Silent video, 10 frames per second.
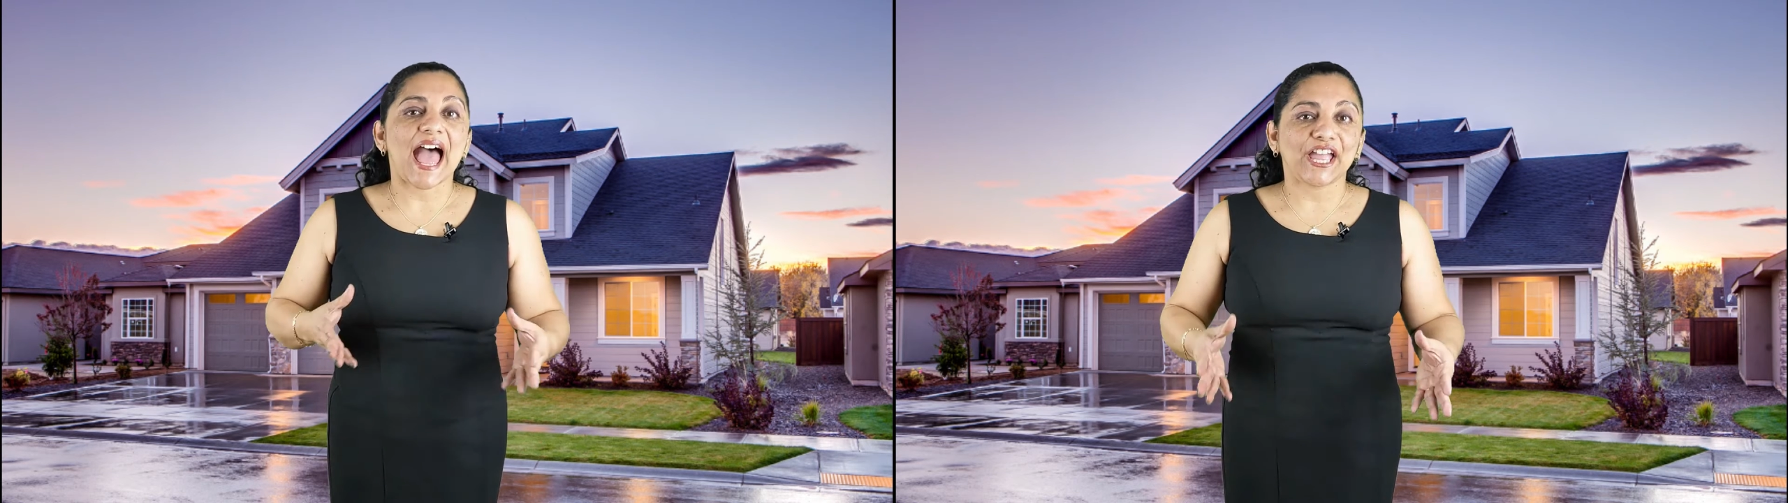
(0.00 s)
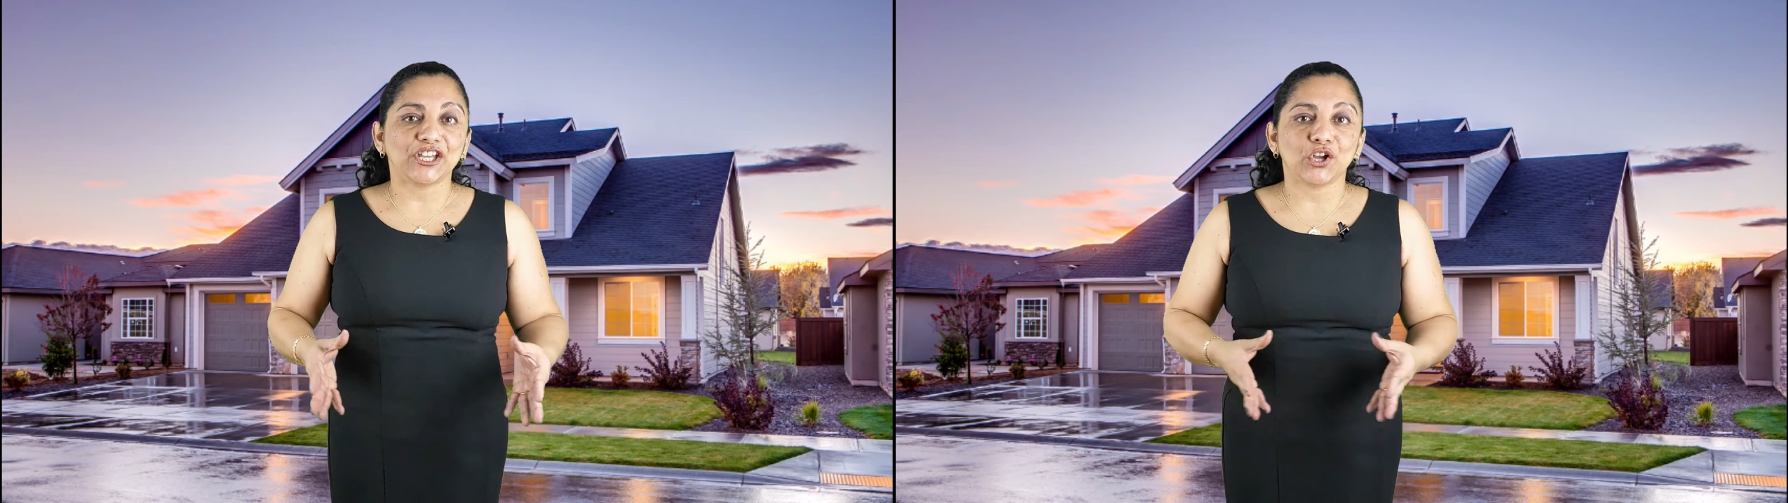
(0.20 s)

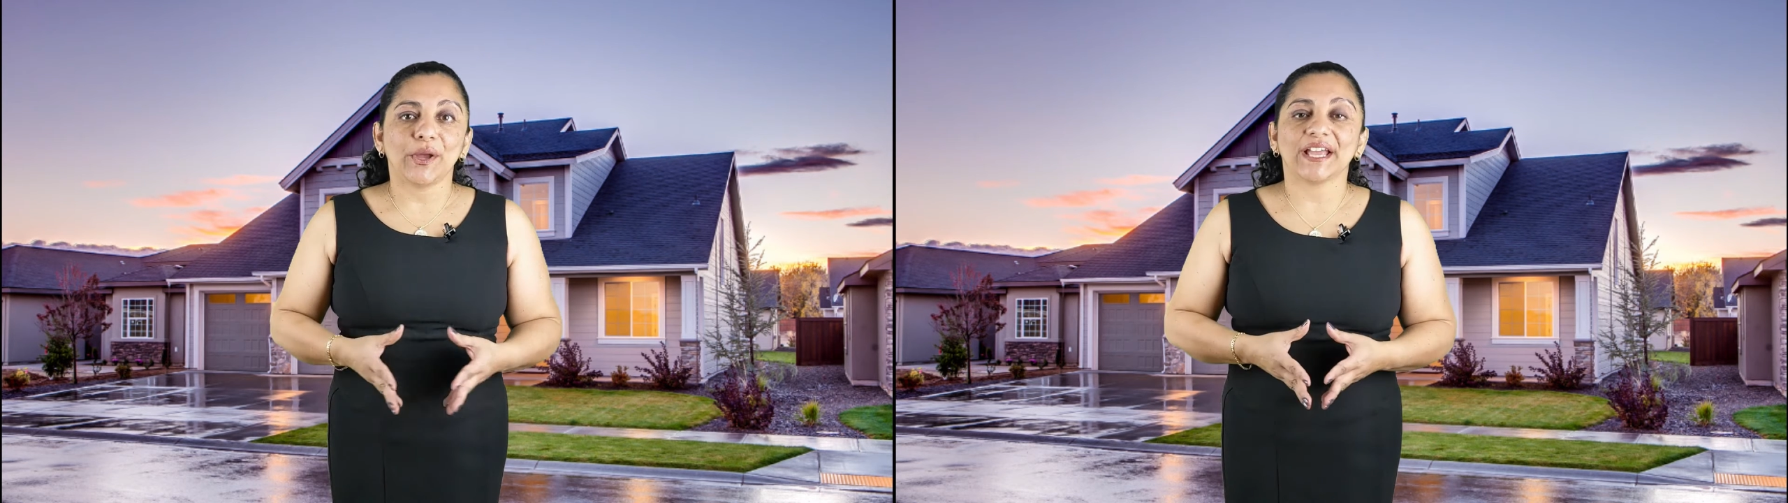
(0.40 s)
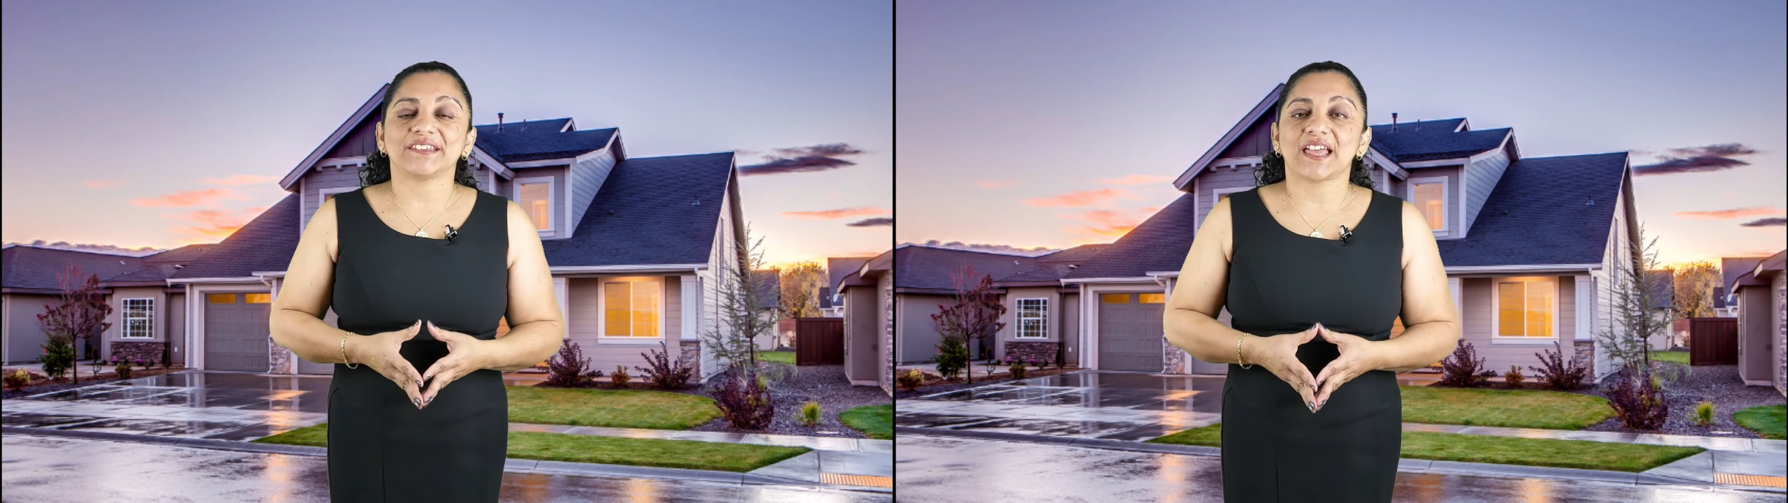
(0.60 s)
I
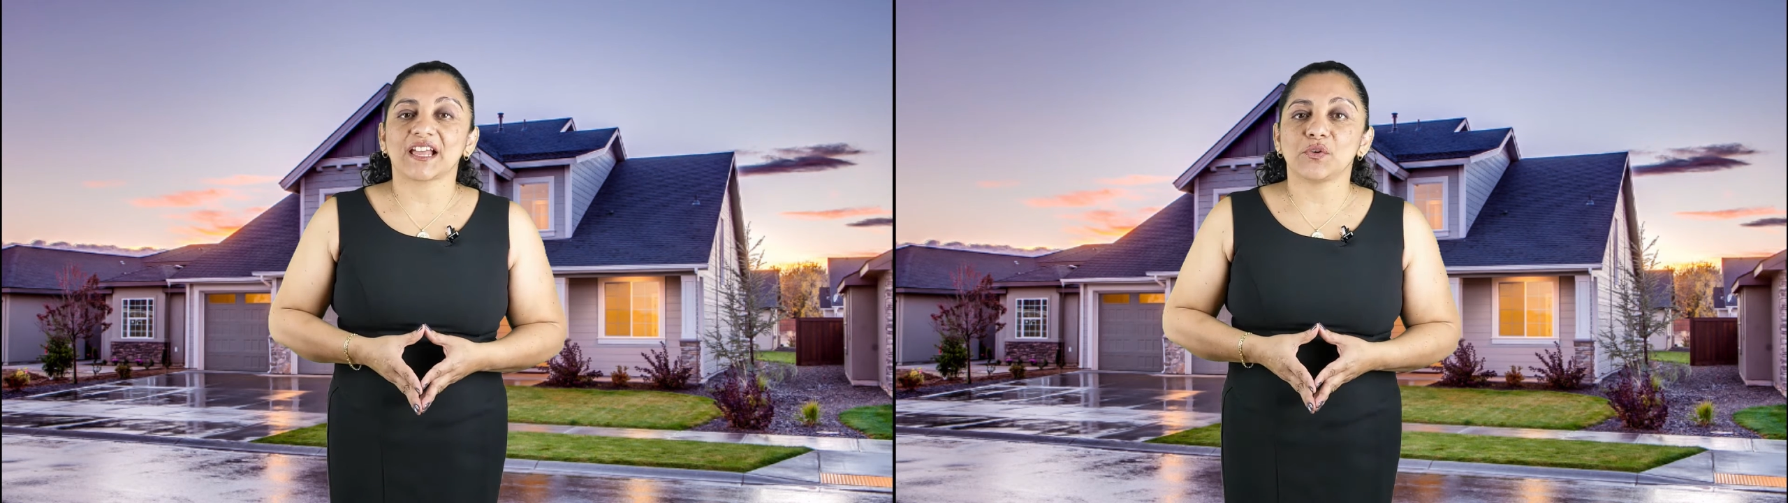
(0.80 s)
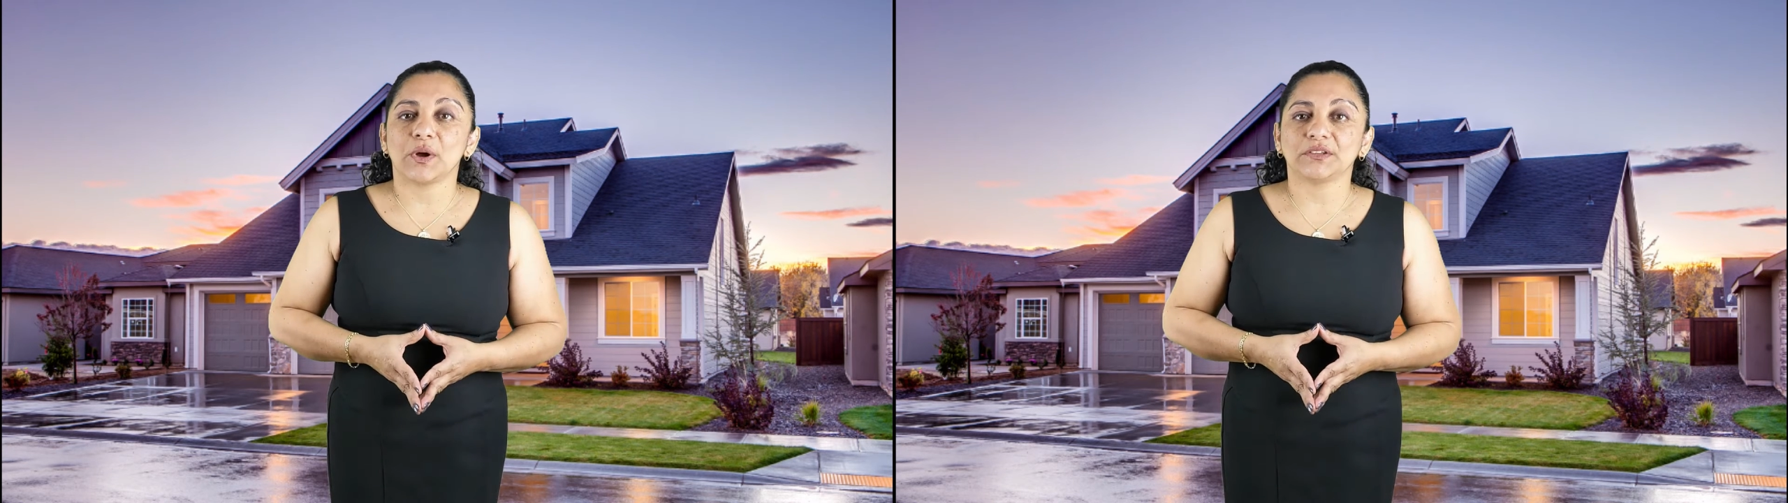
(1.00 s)
know
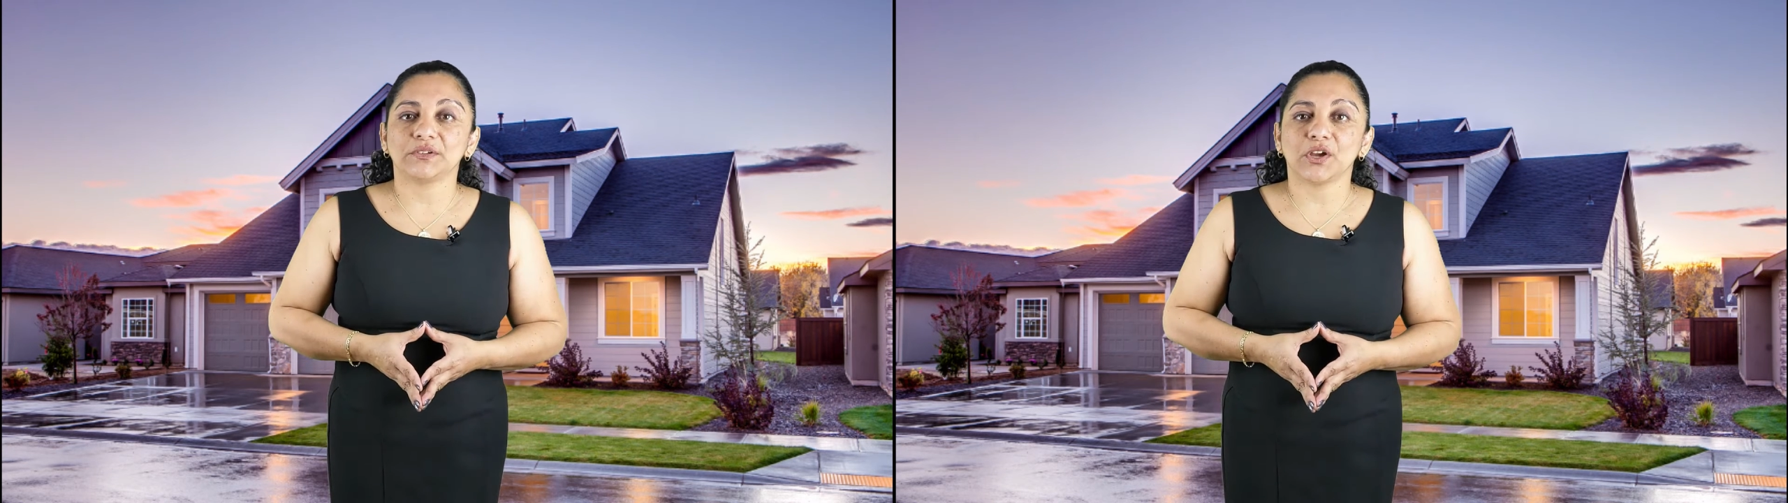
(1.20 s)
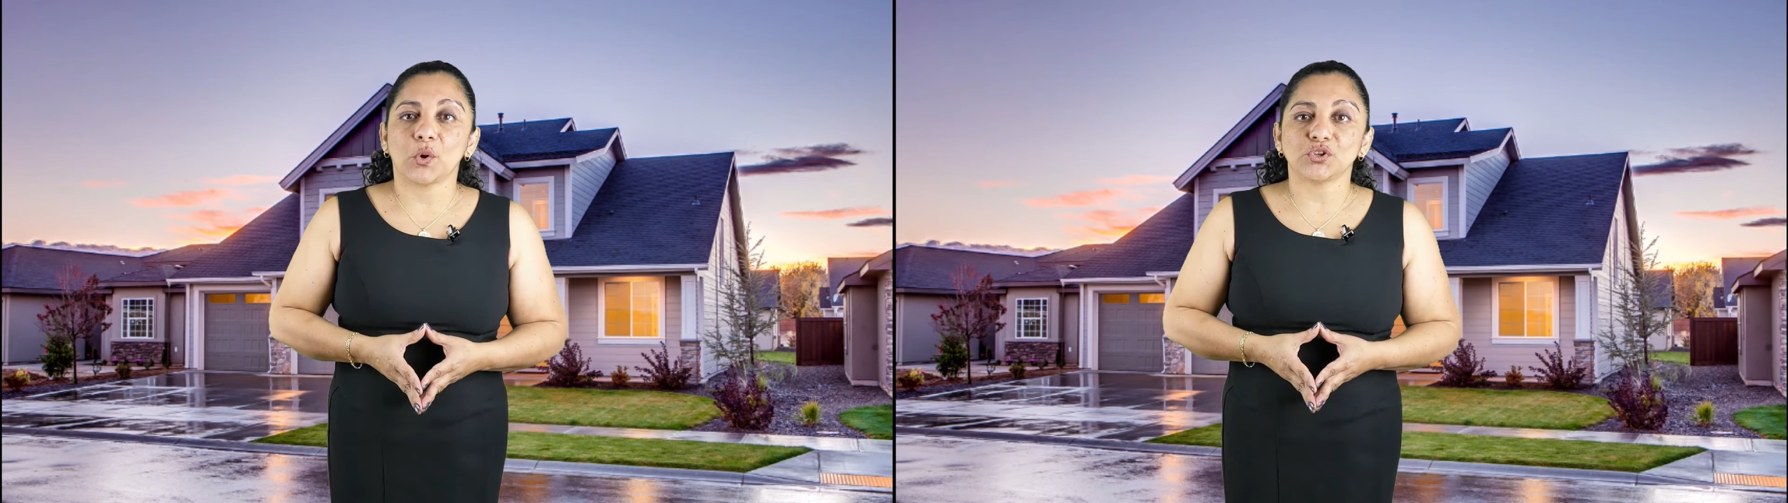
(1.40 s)
exactly what
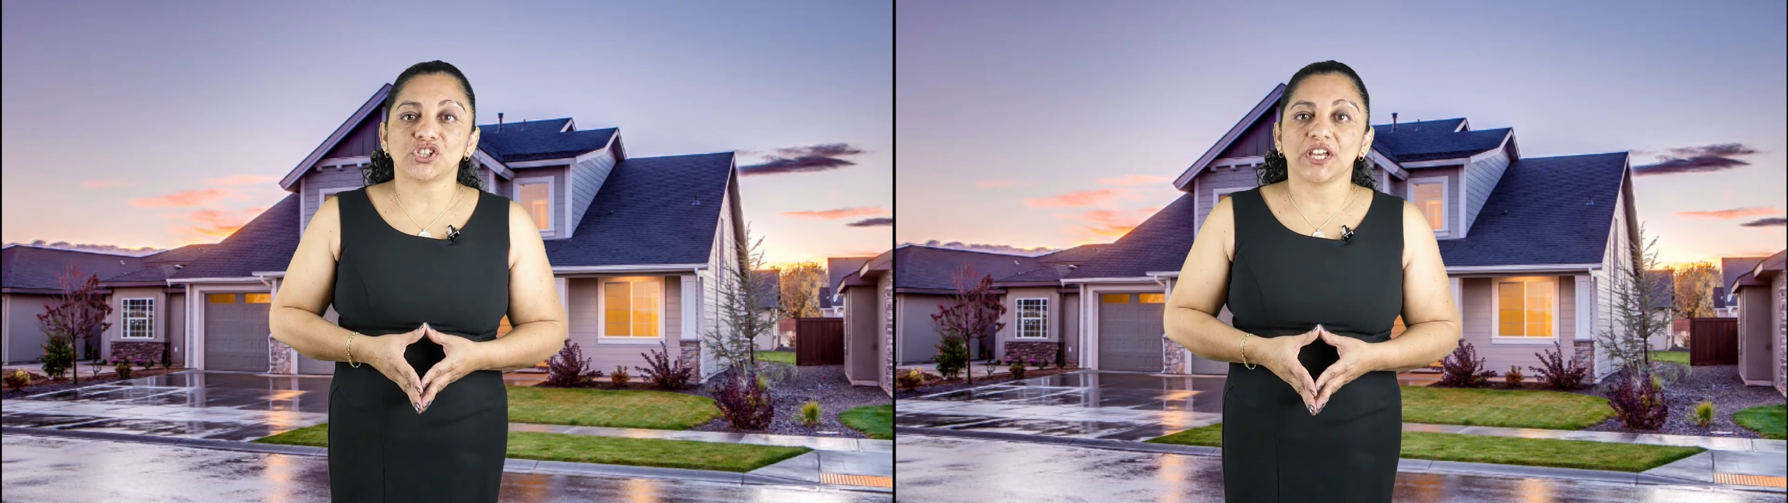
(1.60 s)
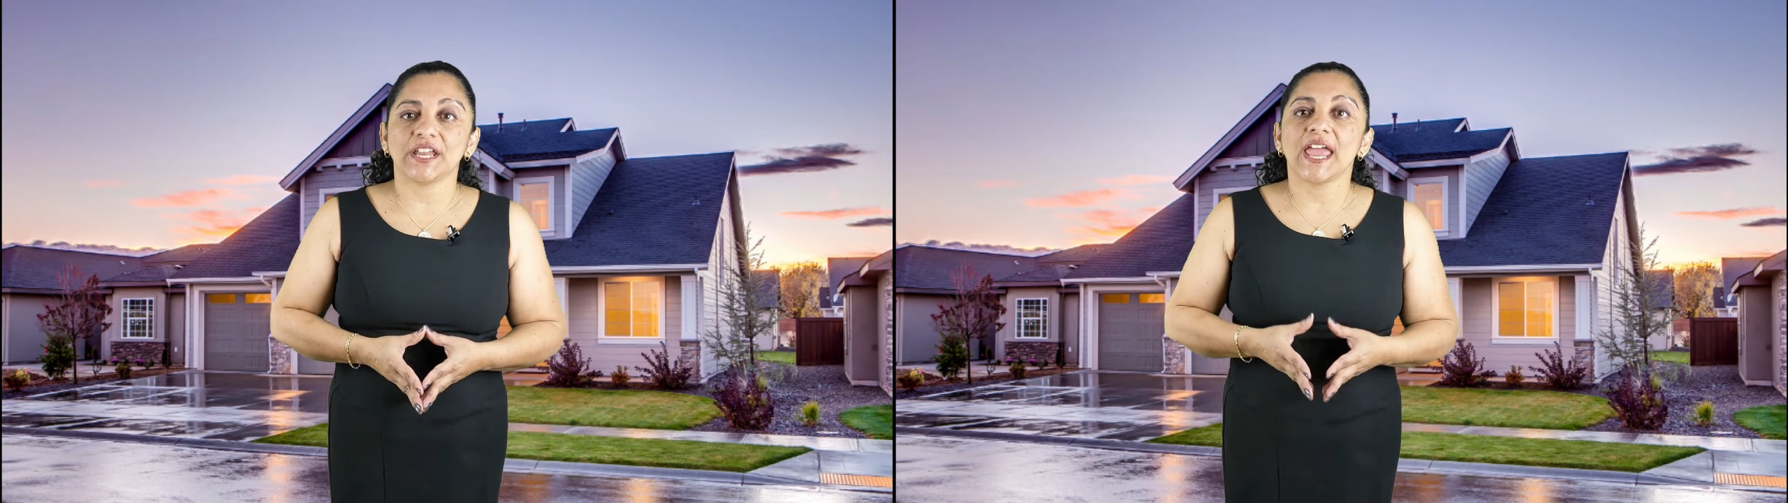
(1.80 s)
to
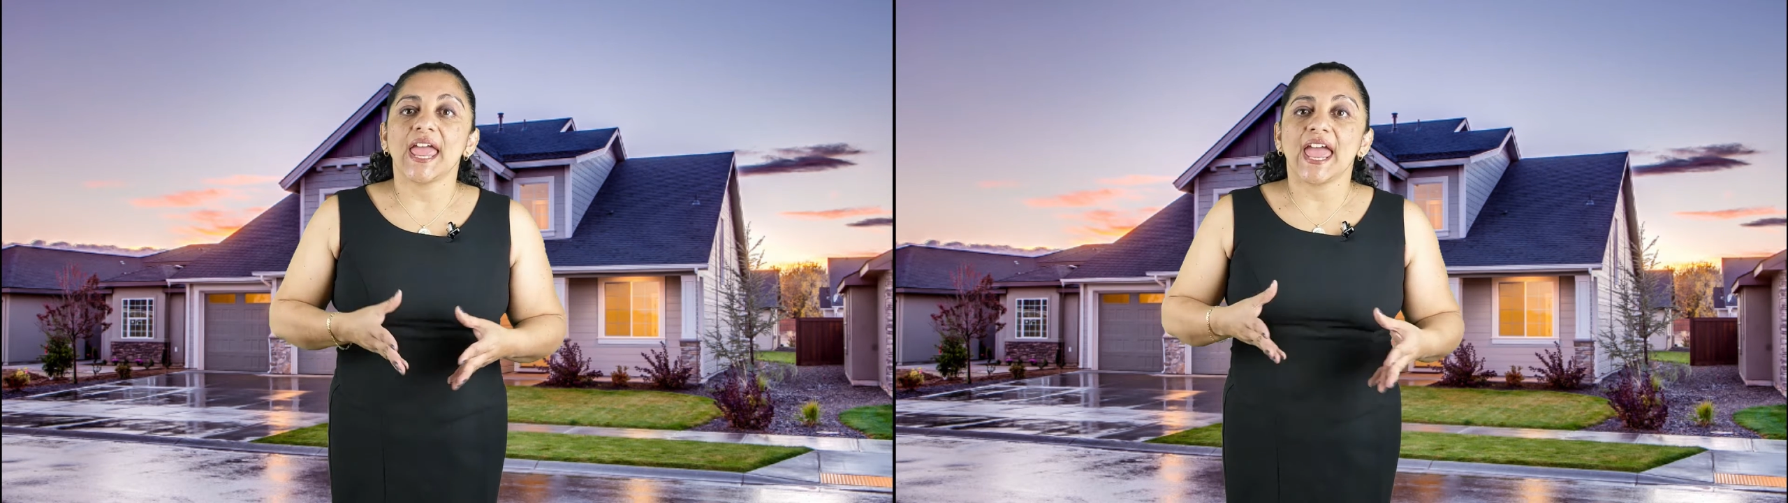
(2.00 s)
negotiate